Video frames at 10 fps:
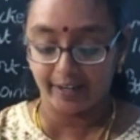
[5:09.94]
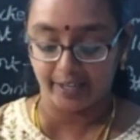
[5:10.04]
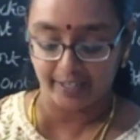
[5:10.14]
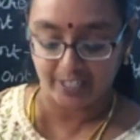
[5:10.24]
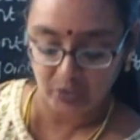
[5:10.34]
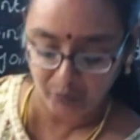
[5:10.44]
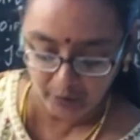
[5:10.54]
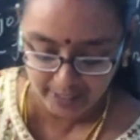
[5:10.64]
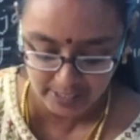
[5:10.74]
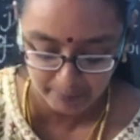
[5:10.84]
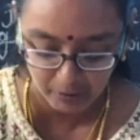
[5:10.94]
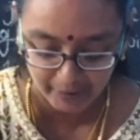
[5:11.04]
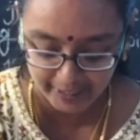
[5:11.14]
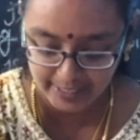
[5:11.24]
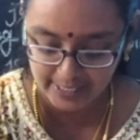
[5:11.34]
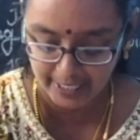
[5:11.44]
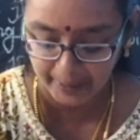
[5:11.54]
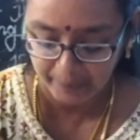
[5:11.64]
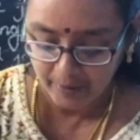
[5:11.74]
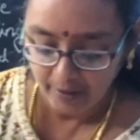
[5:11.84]
direction. For example, we can
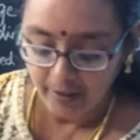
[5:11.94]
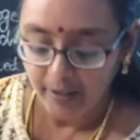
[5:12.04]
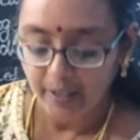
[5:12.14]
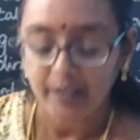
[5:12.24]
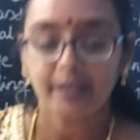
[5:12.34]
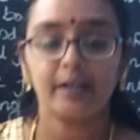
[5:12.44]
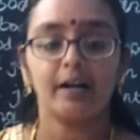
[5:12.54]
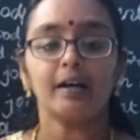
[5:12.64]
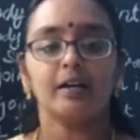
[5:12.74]
say here,